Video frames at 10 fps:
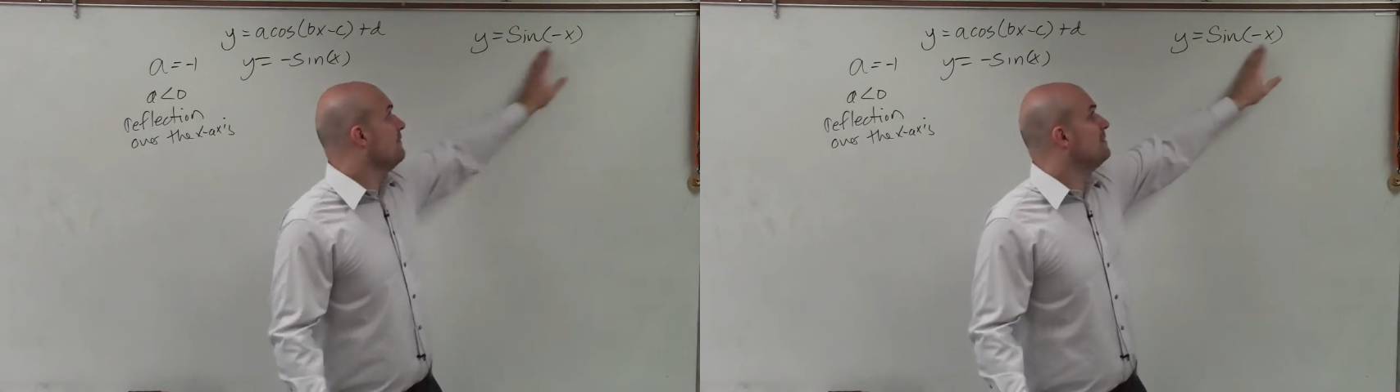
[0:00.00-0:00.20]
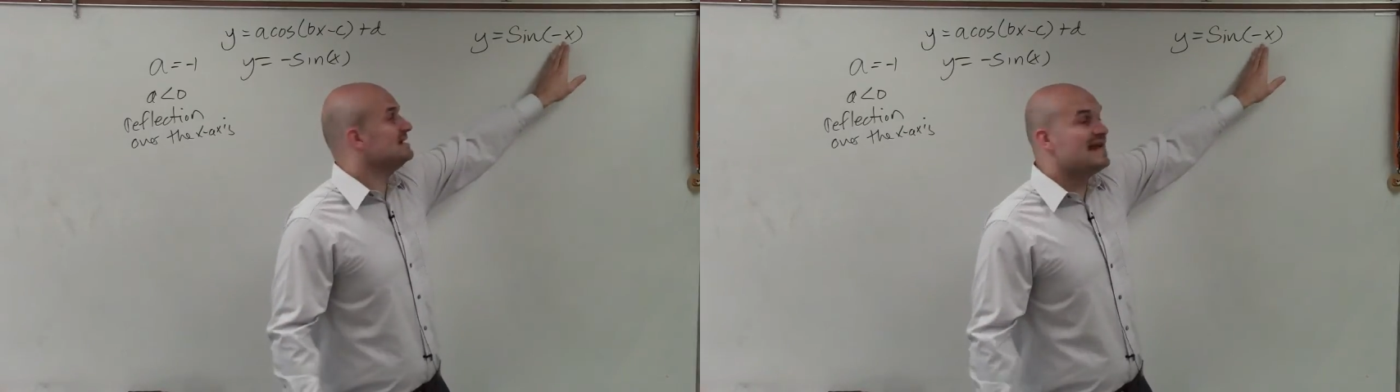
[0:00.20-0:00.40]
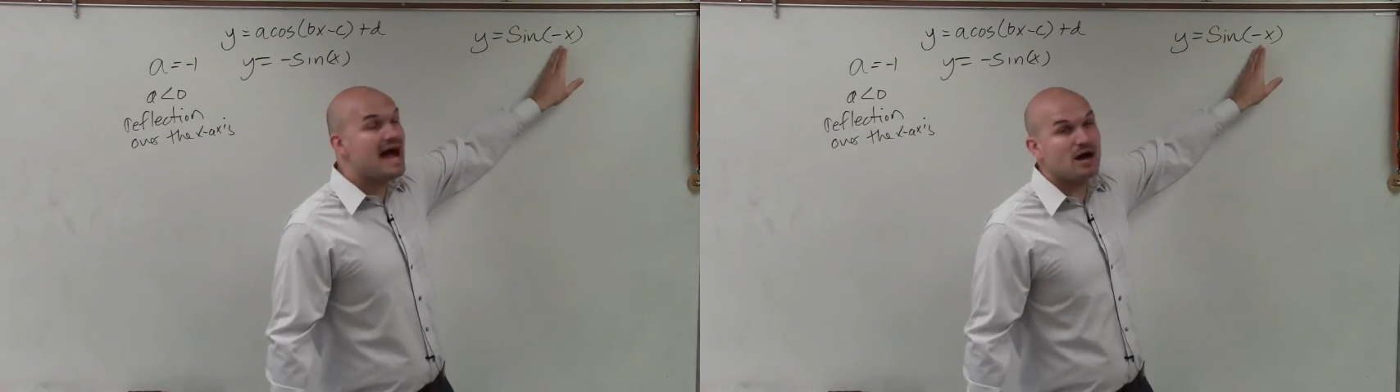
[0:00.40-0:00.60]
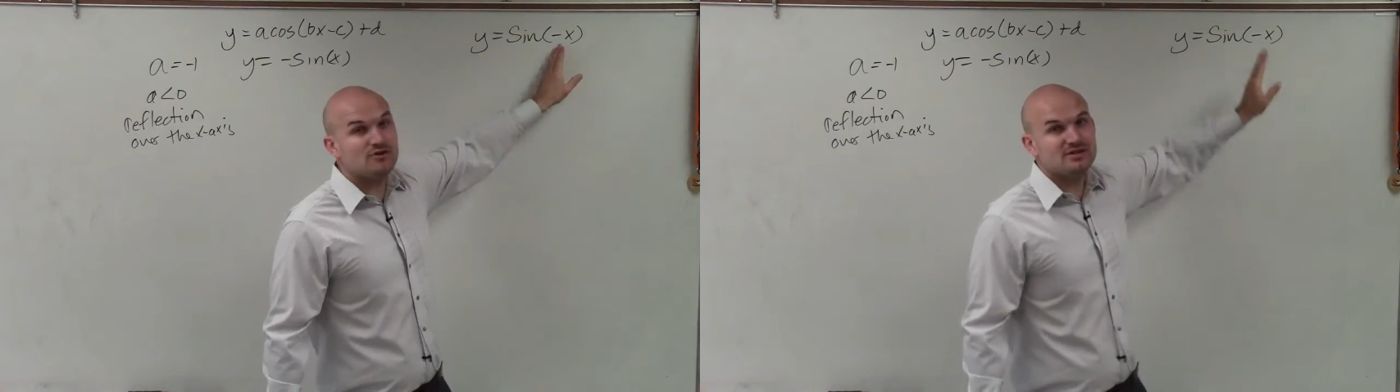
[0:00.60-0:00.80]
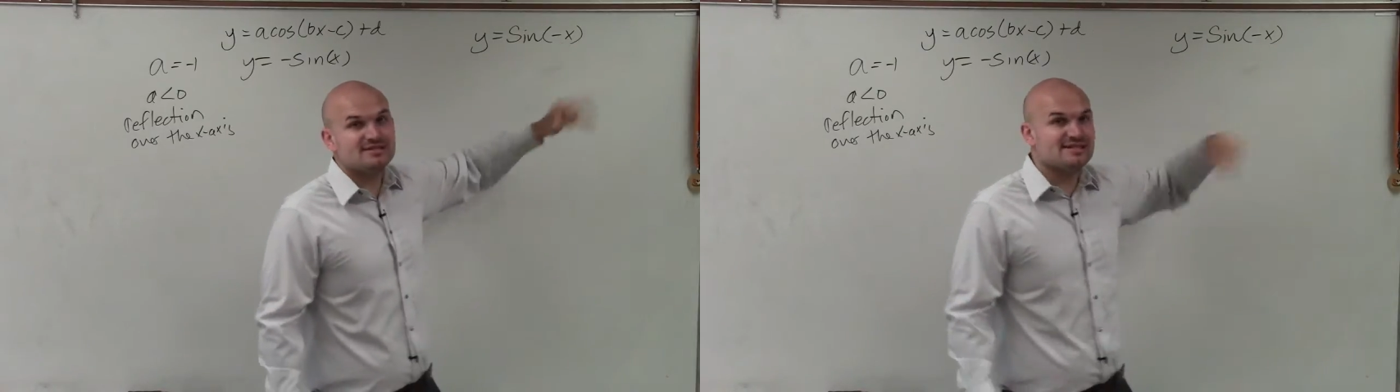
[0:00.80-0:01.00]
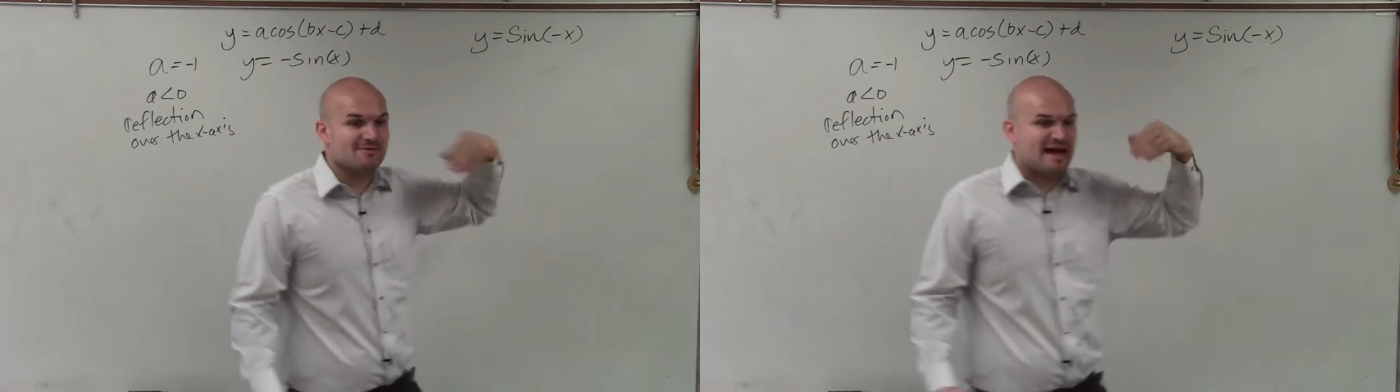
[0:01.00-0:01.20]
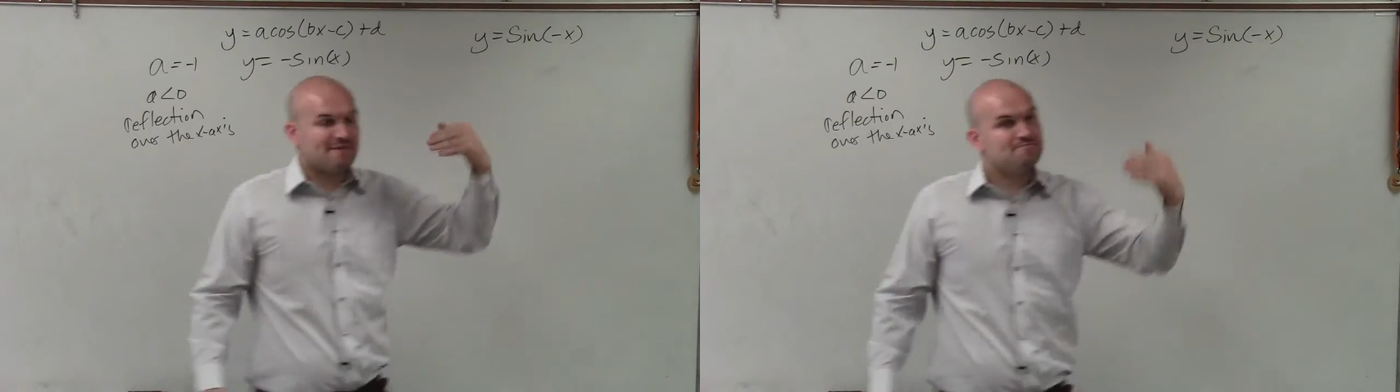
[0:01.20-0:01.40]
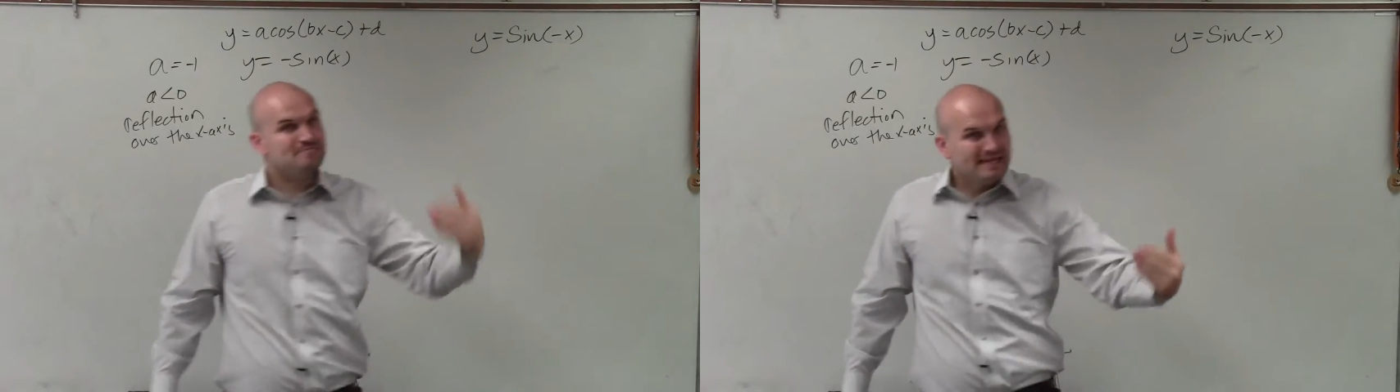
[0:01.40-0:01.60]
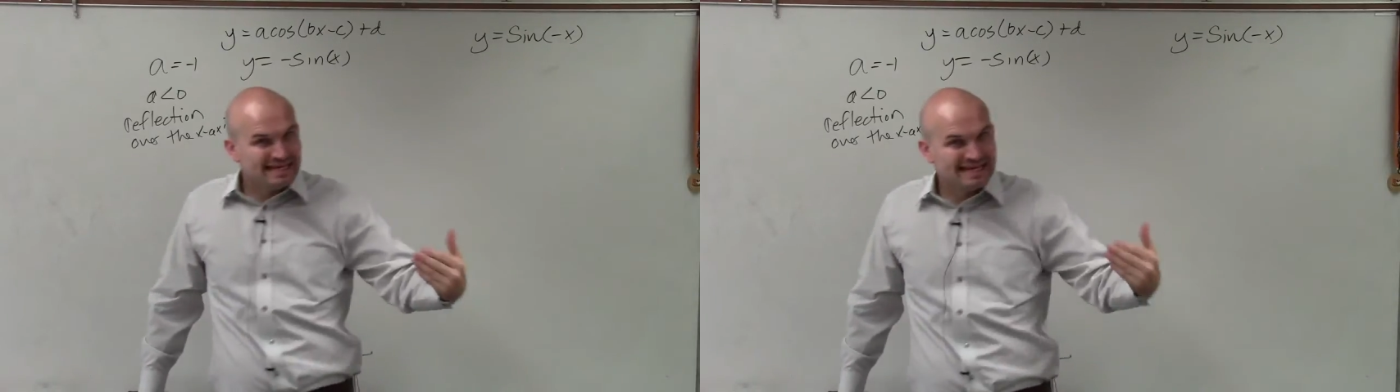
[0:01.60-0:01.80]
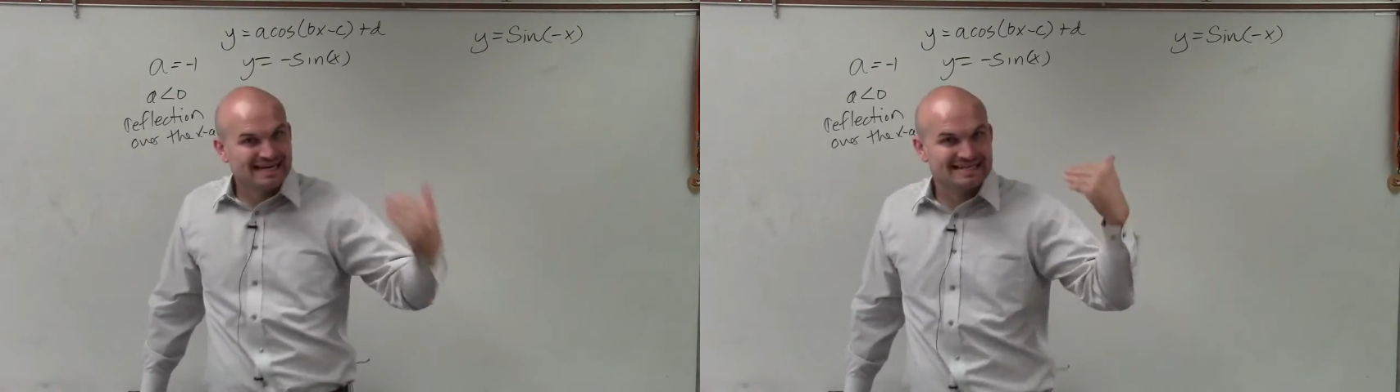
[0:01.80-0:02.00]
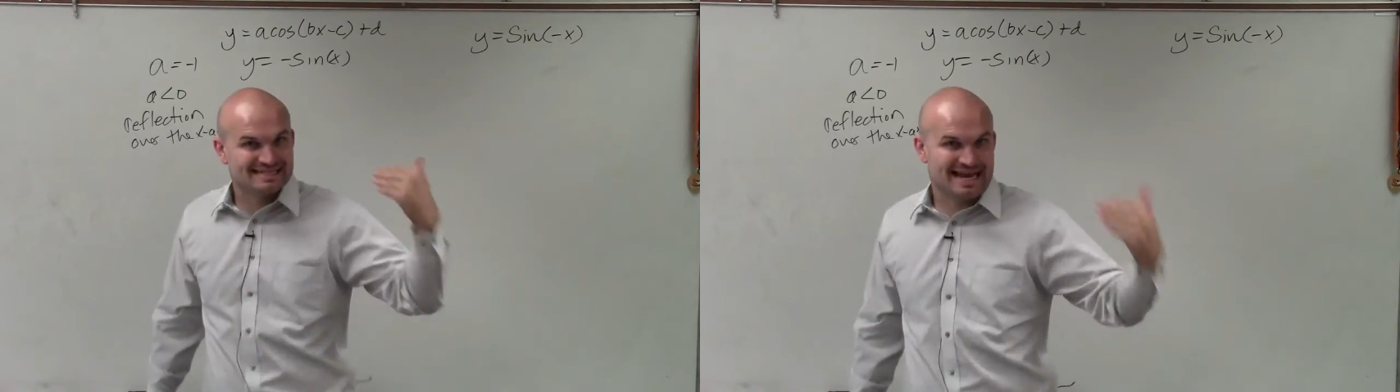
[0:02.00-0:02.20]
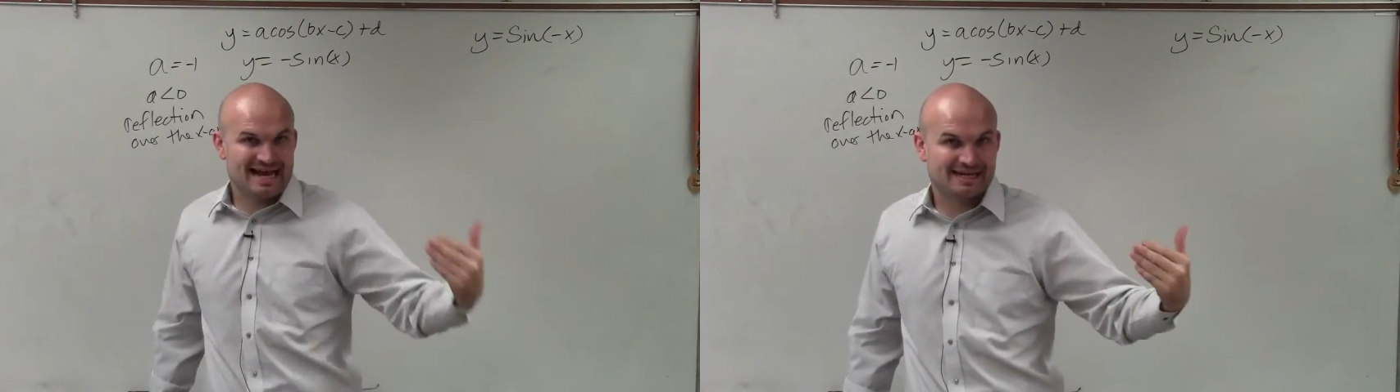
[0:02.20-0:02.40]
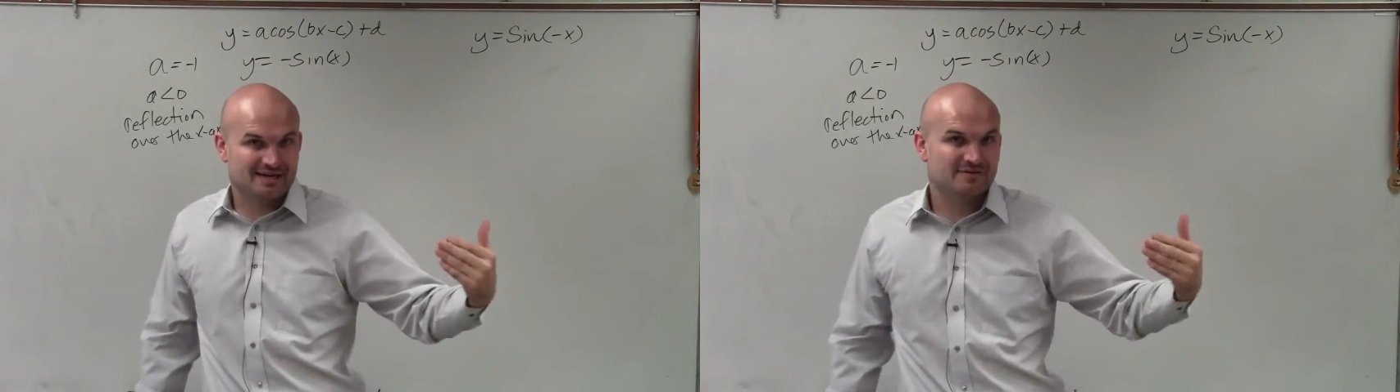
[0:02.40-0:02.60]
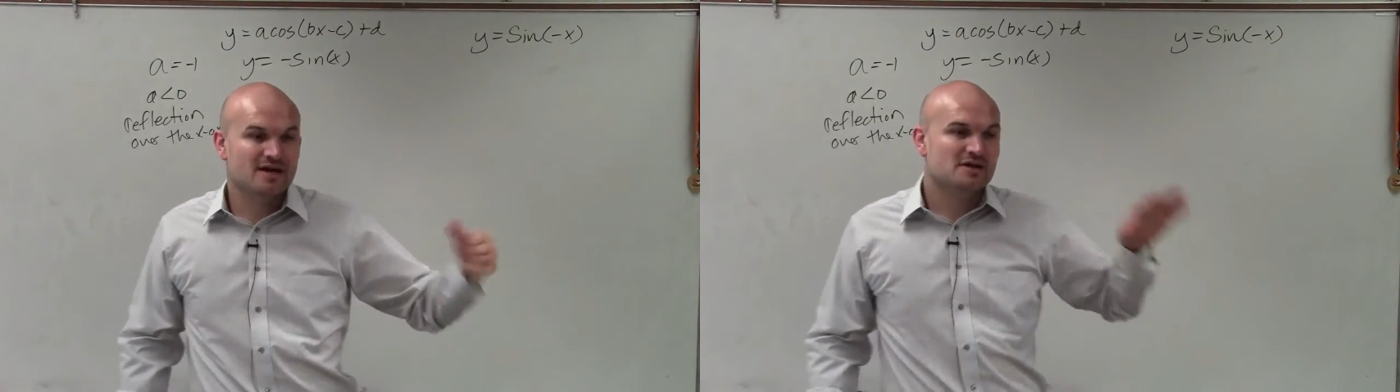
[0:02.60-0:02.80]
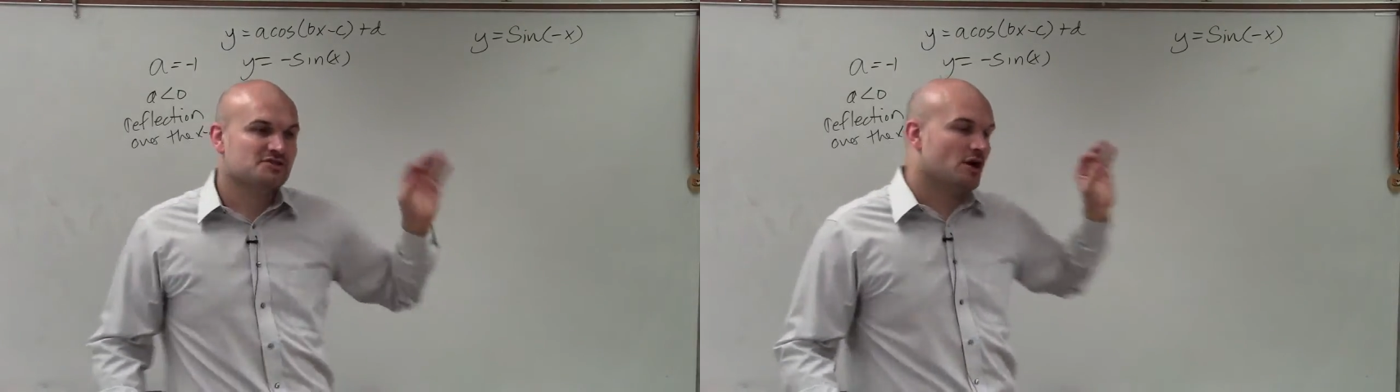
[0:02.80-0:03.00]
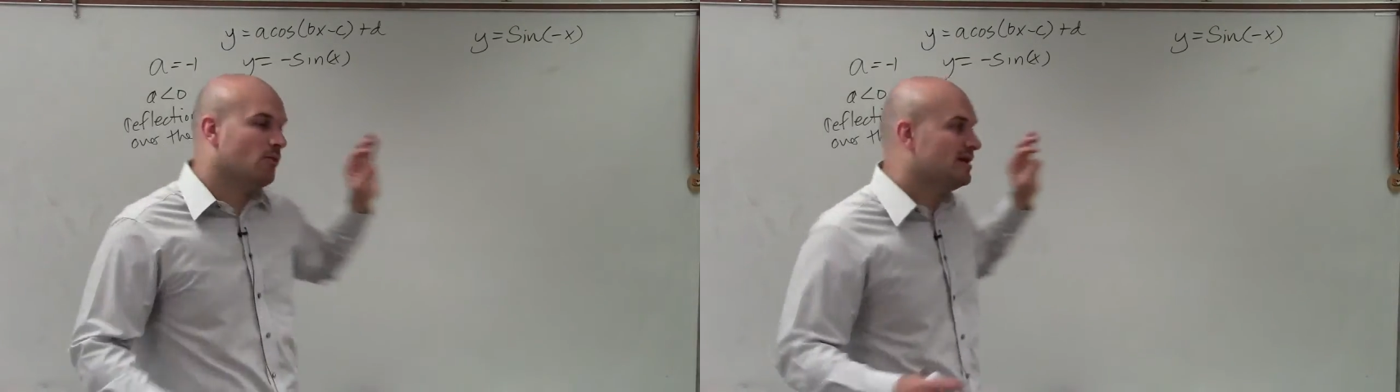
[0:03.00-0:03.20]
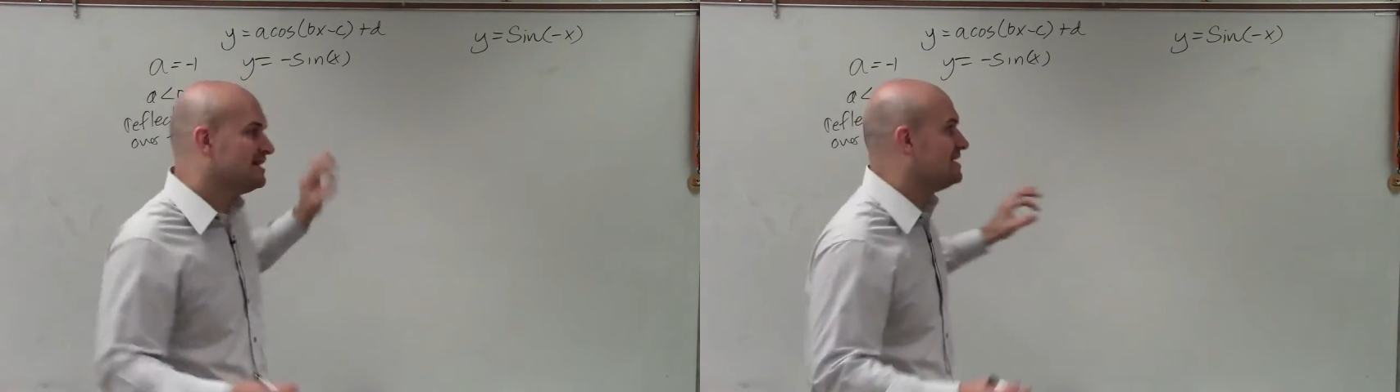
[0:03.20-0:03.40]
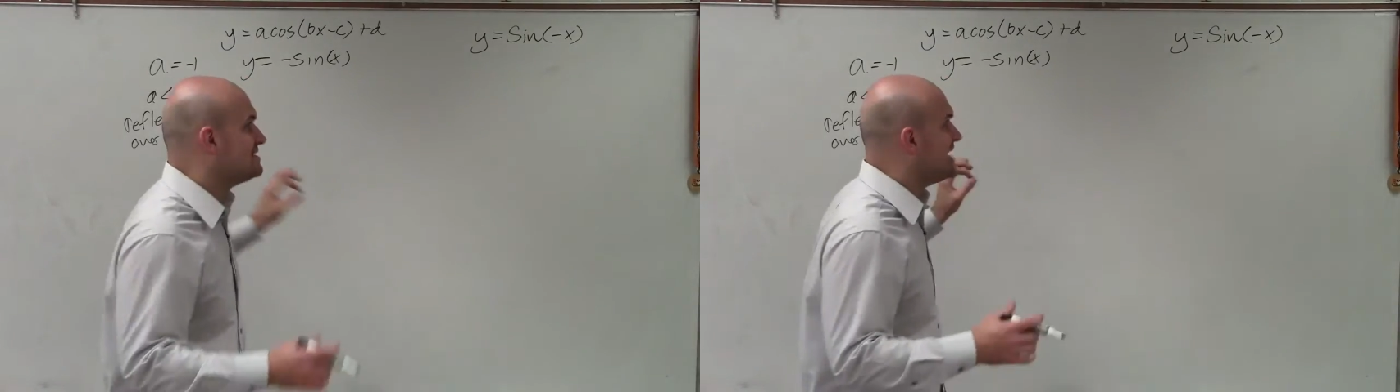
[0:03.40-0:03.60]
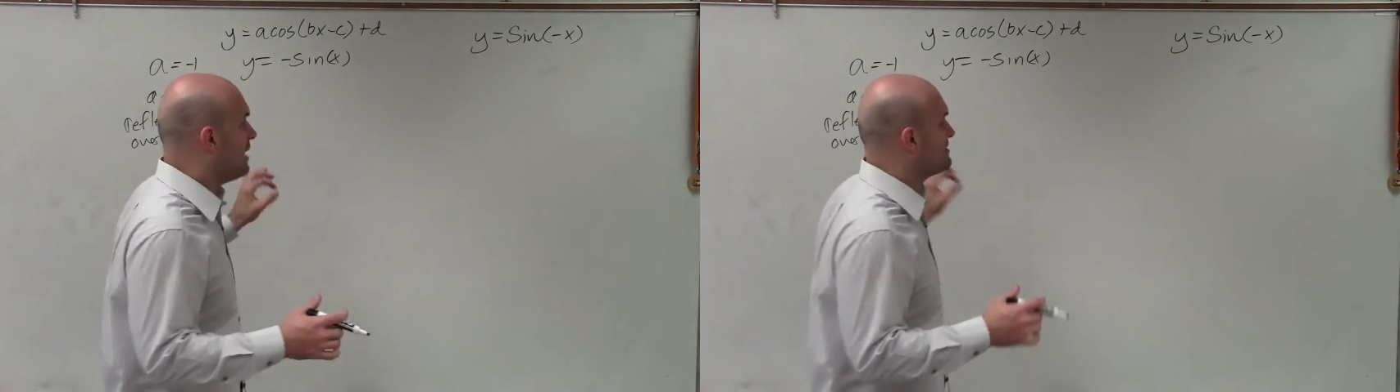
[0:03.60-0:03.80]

But now you can see we have b is negative. So what that is now